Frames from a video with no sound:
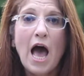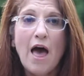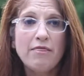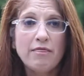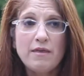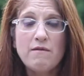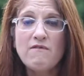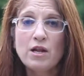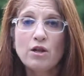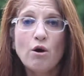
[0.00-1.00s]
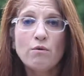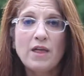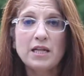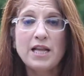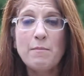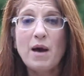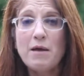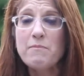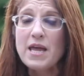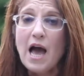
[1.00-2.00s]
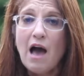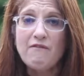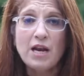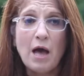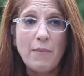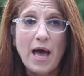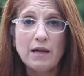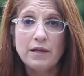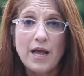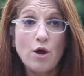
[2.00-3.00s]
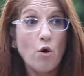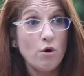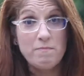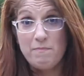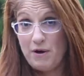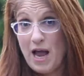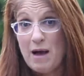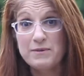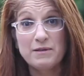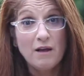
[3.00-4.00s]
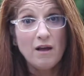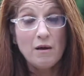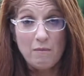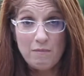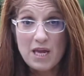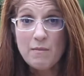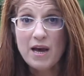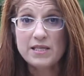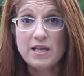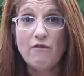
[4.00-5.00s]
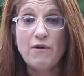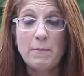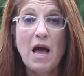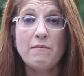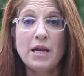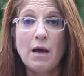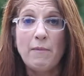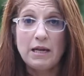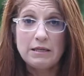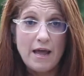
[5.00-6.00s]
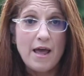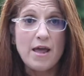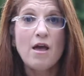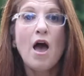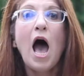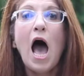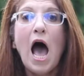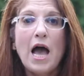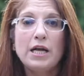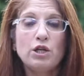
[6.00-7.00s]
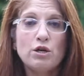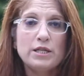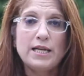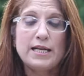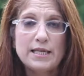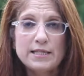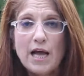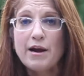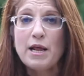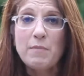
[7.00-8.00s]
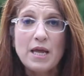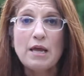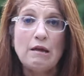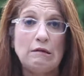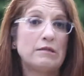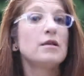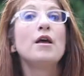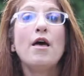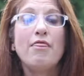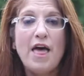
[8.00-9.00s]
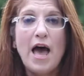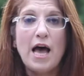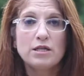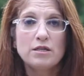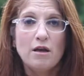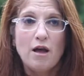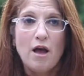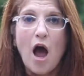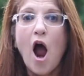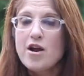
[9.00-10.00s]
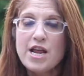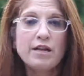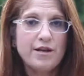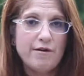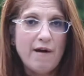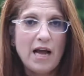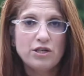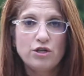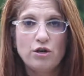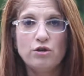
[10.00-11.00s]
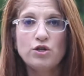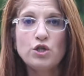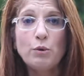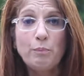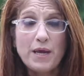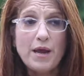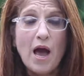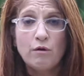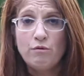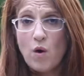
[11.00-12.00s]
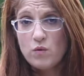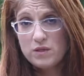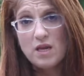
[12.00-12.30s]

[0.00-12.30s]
And even though that they might be having a bad day, or perhaps me myself I'm having a bad day, I don't necessarily mean that our interaction should be a gross